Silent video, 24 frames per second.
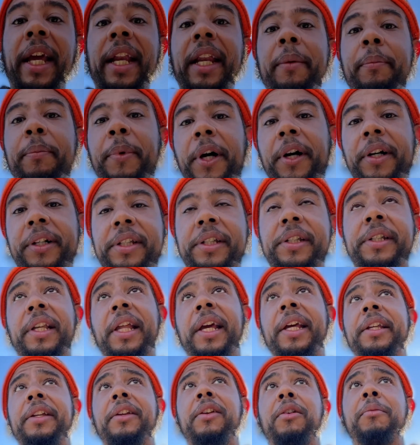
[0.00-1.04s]
A ladybug just
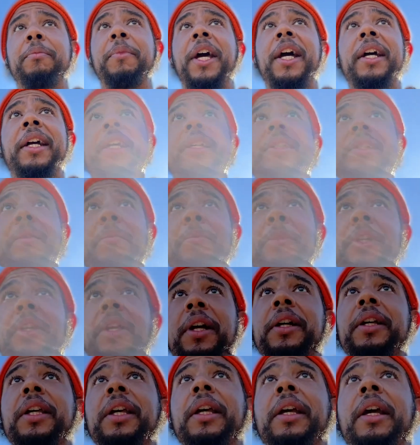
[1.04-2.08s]
landed on me. I guess I'm a
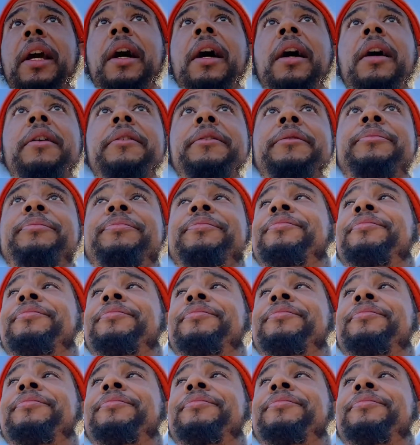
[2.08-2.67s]
lucky guy.